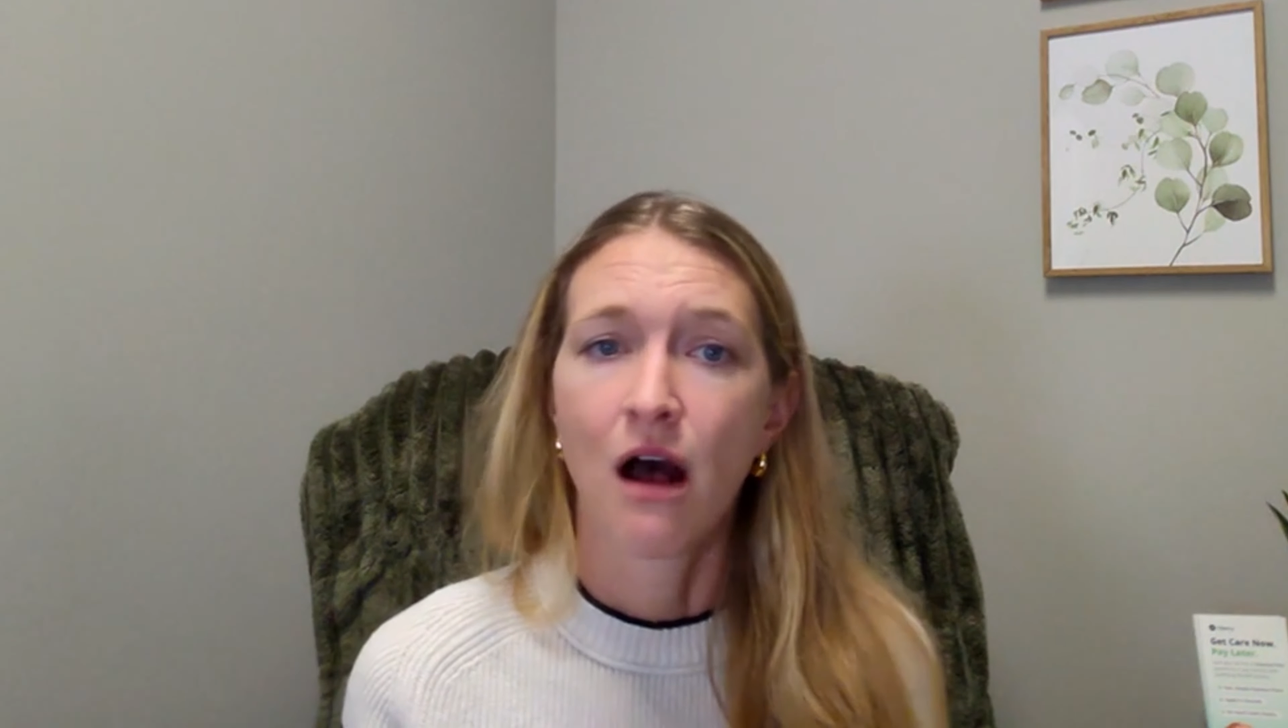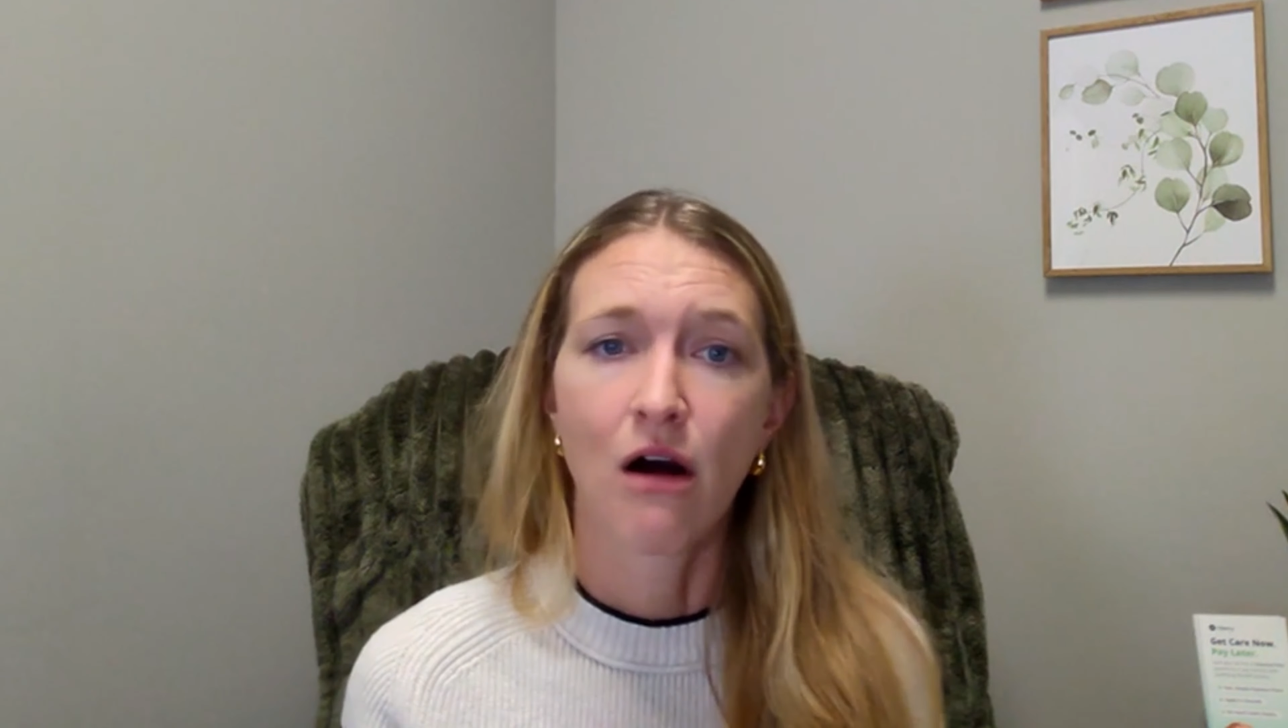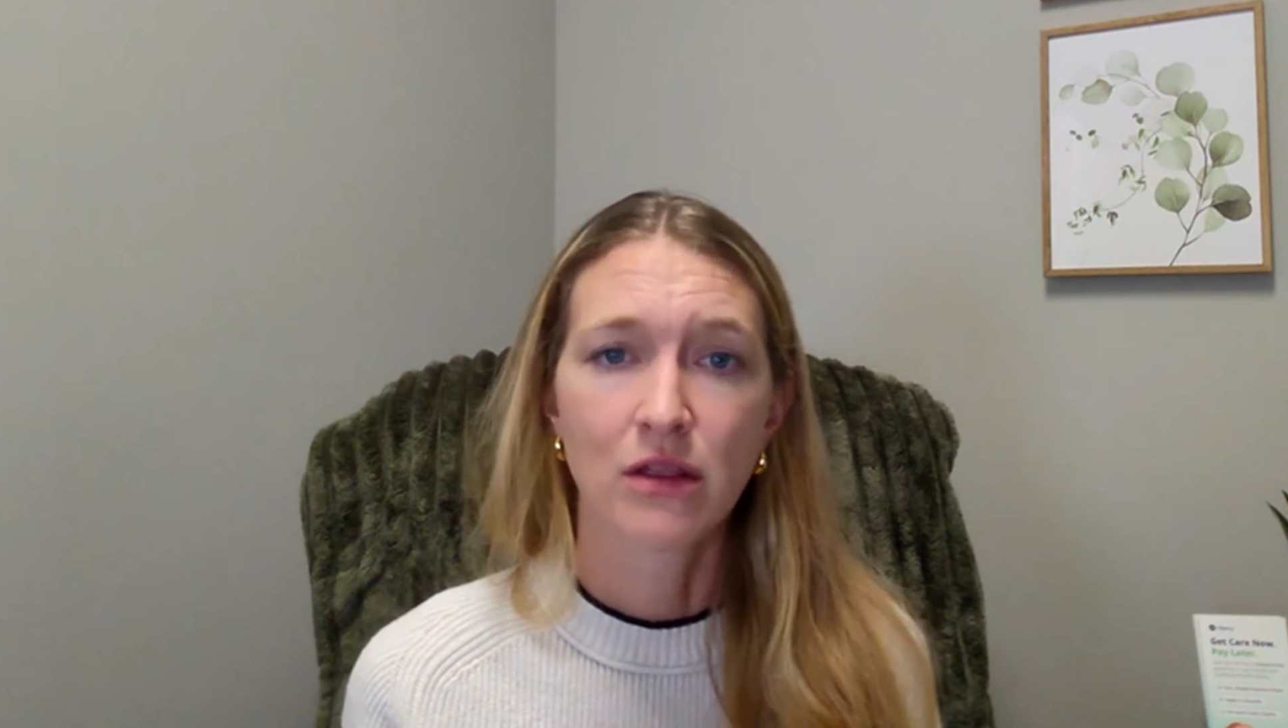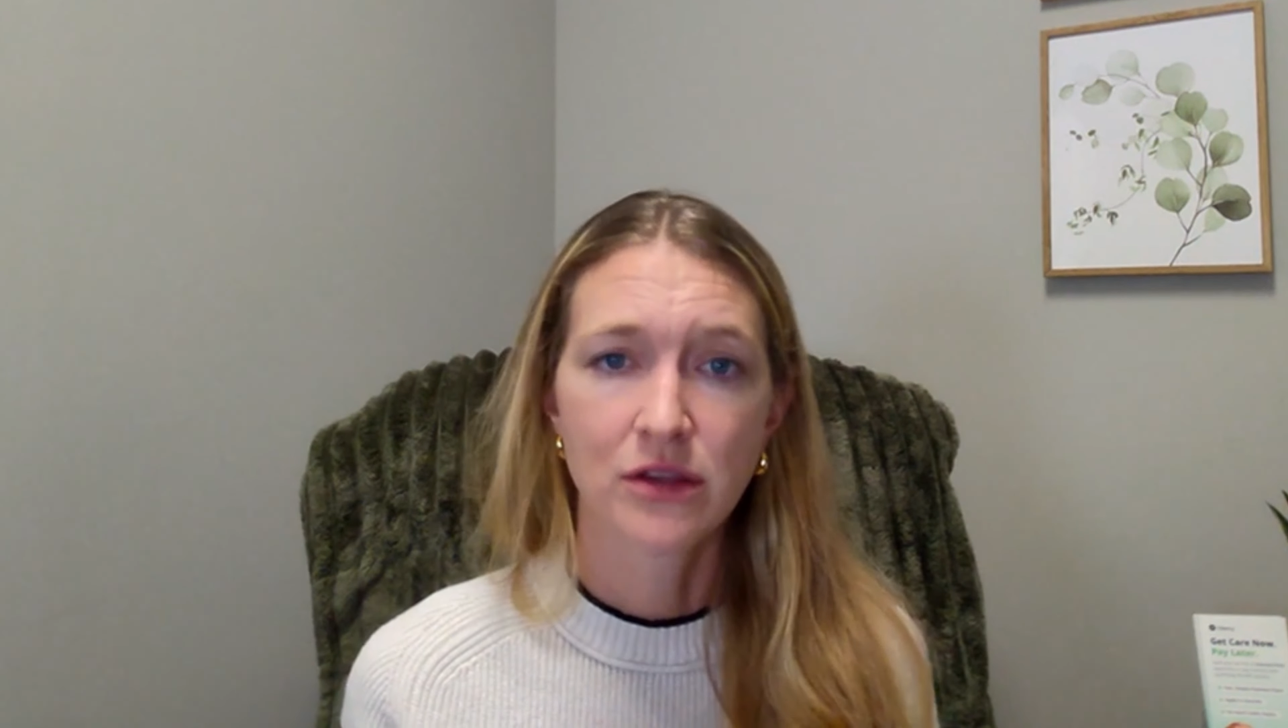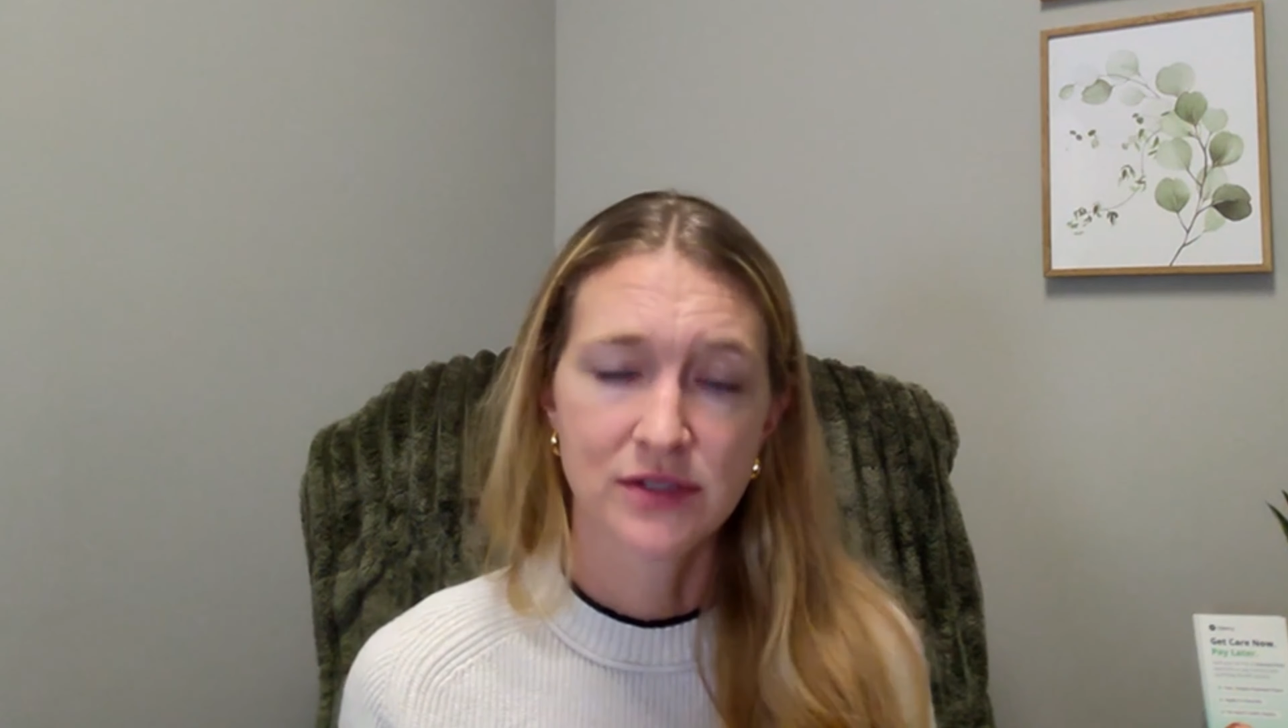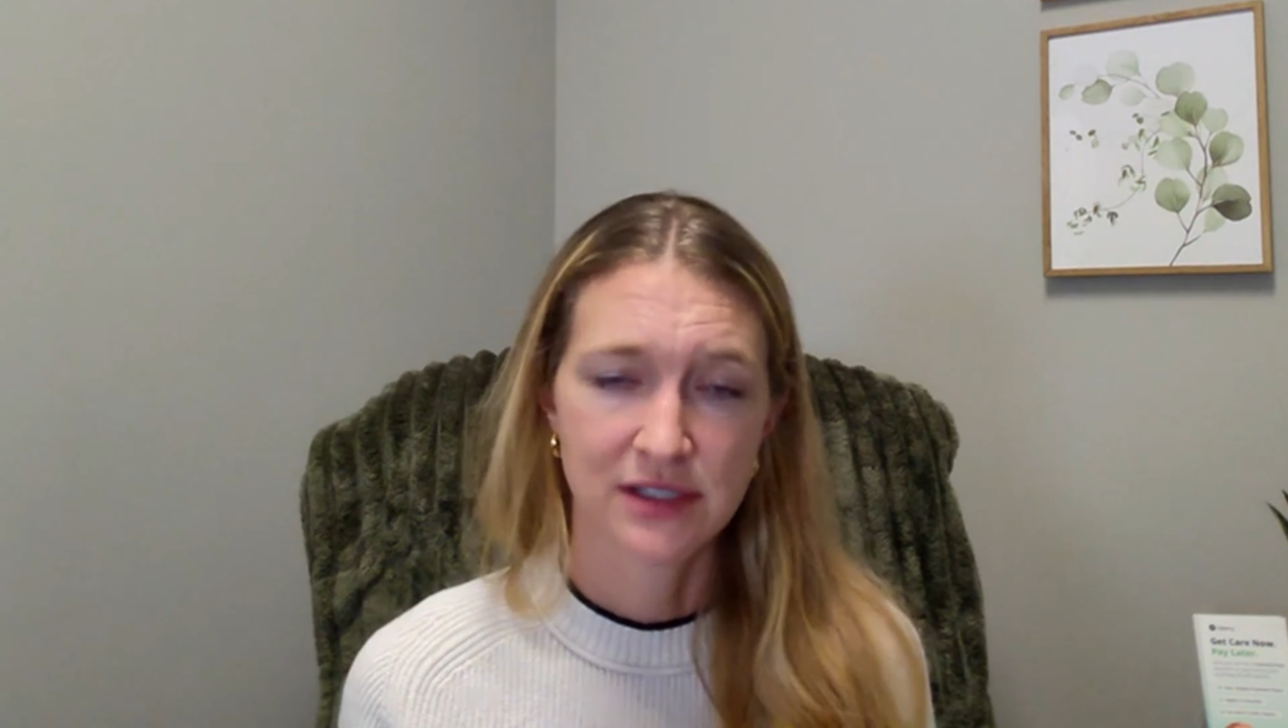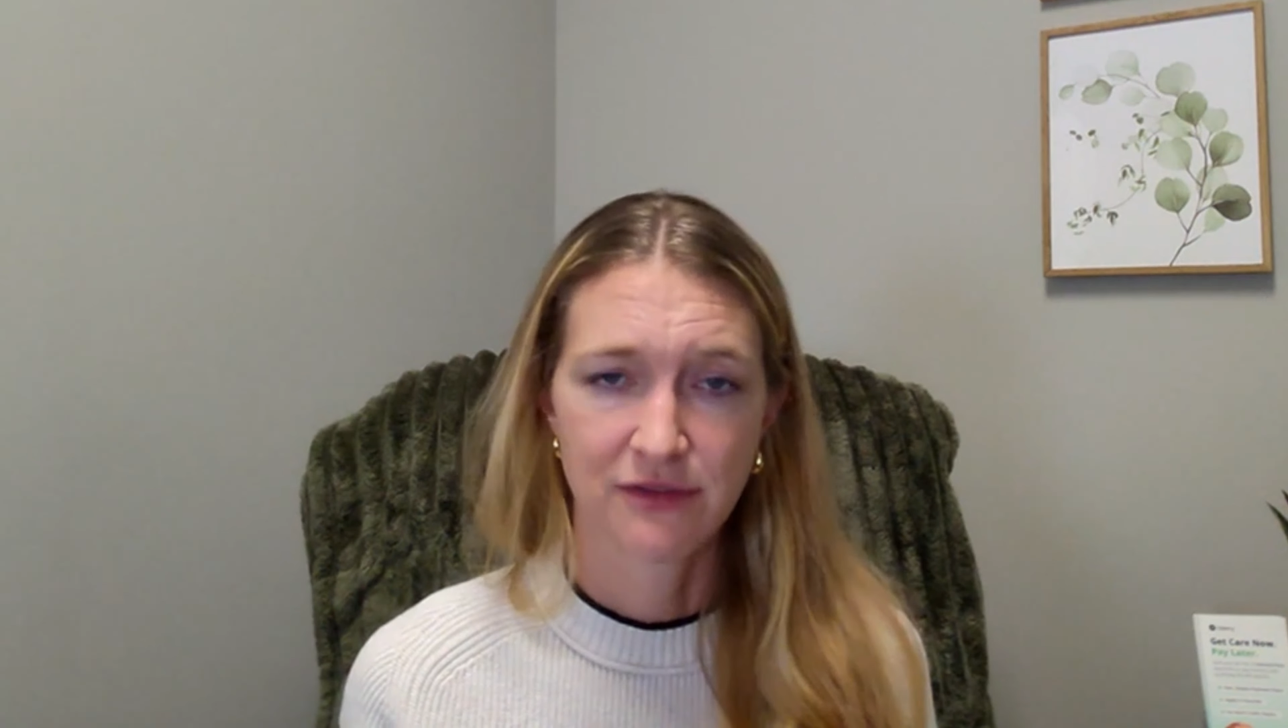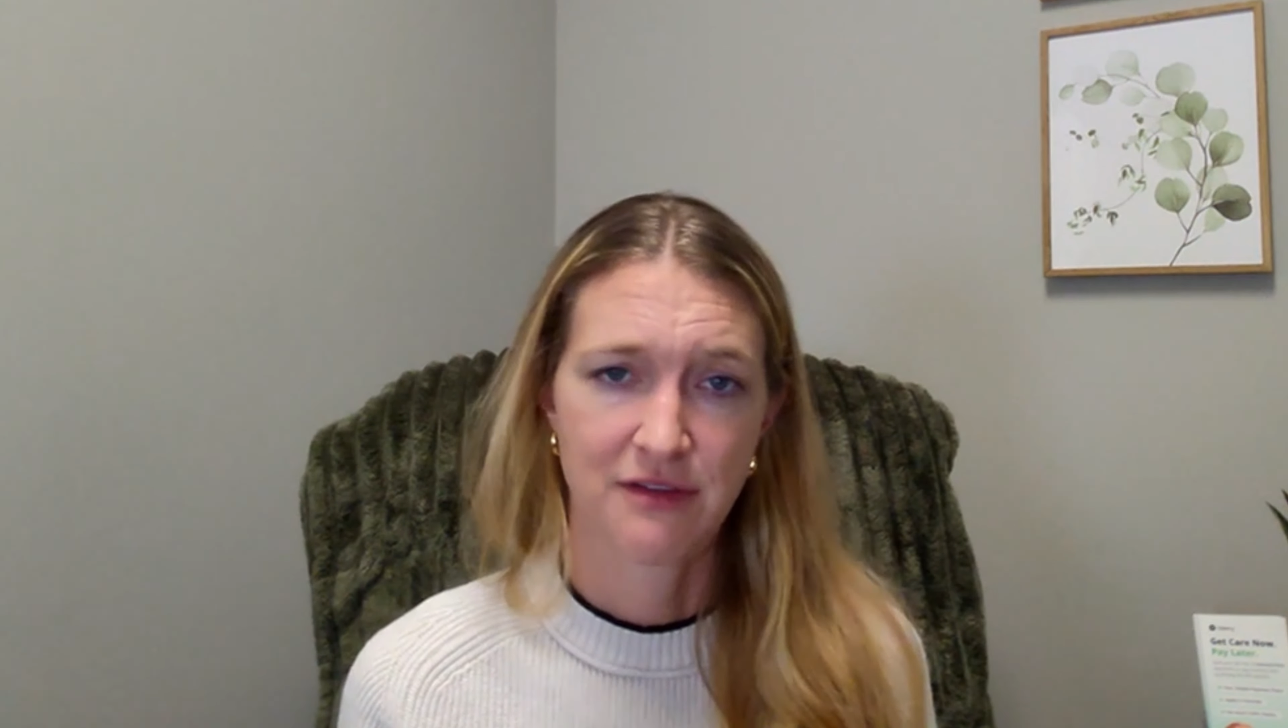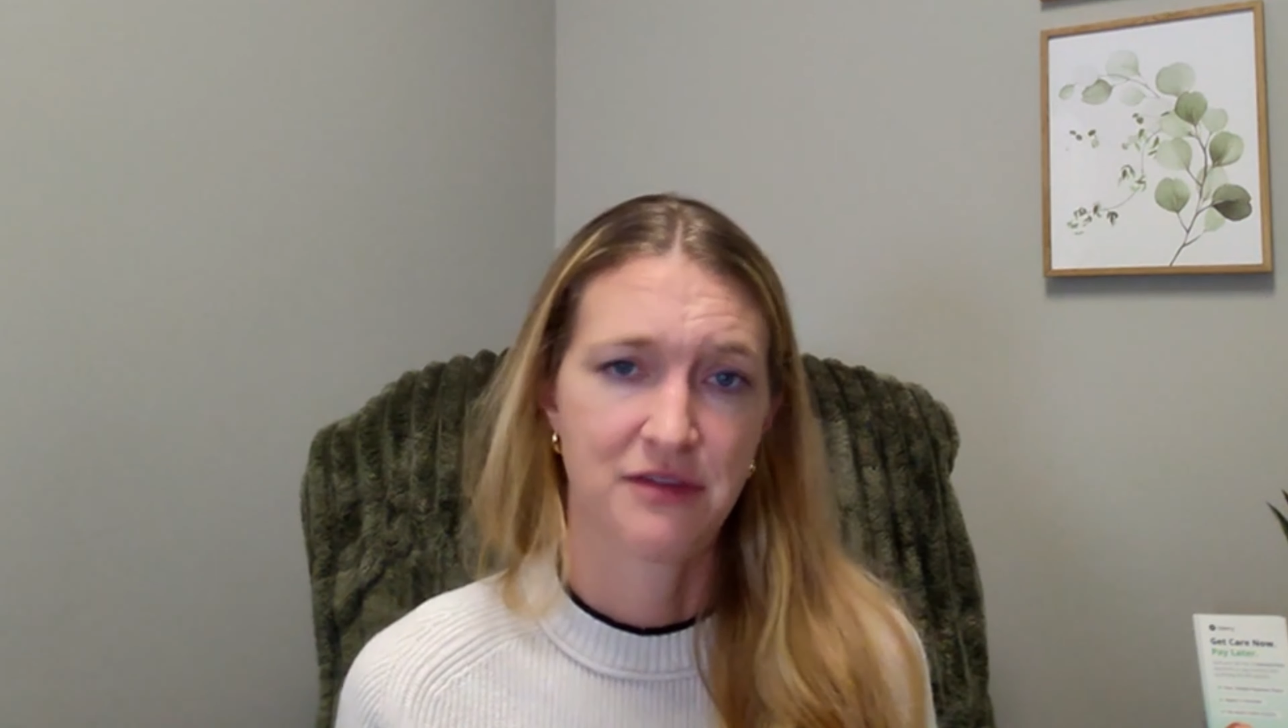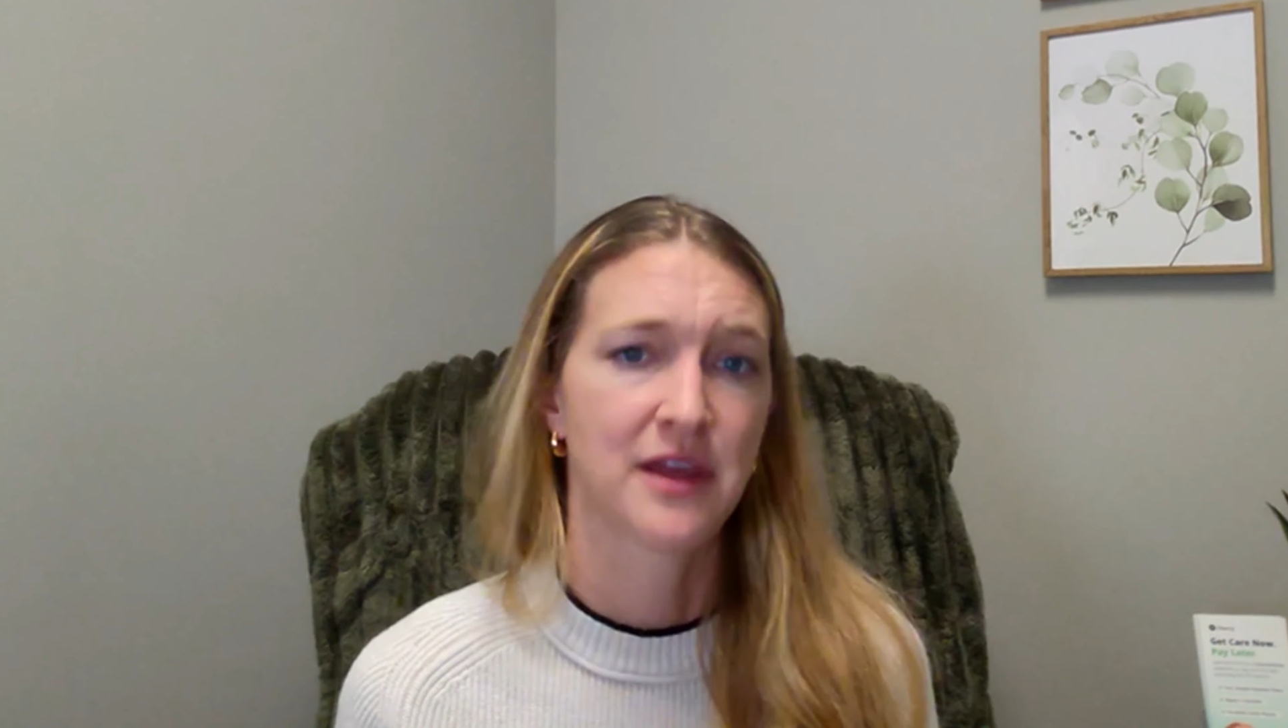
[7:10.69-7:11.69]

all those different